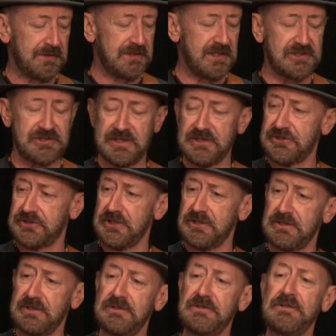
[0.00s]
Yes, it's a
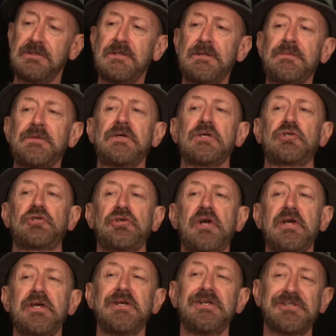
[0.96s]

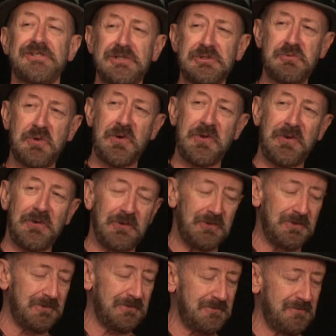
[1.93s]
crazy
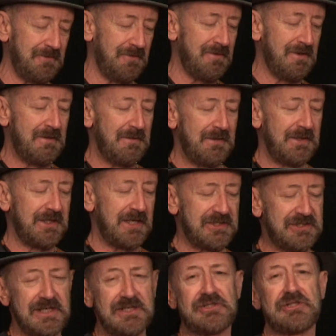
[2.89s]
world.
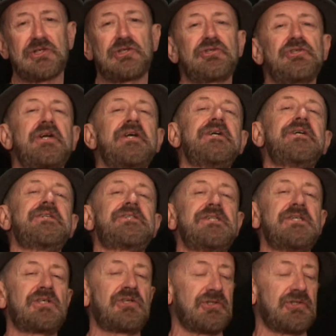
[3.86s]
Yes, it's a crazy,